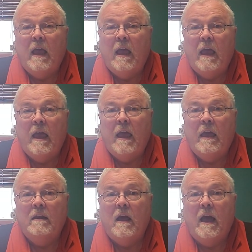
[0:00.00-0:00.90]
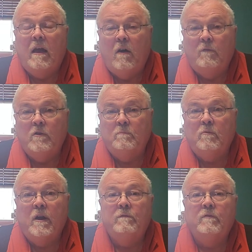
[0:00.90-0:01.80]
and I offered to
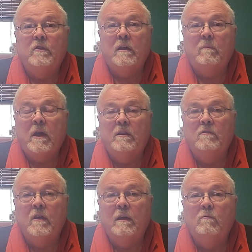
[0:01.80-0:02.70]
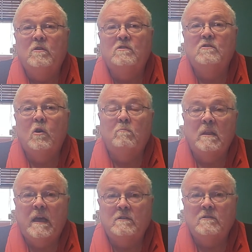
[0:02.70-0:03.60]
pray for them, and they were so
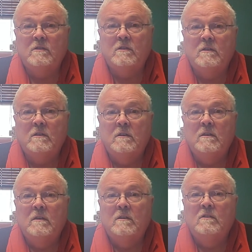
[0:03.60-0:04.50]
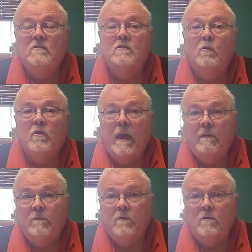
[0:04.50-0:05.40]
blessed and so
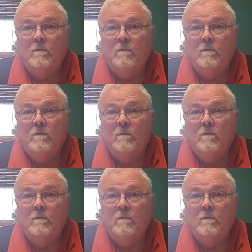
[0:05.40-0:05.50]
thankful.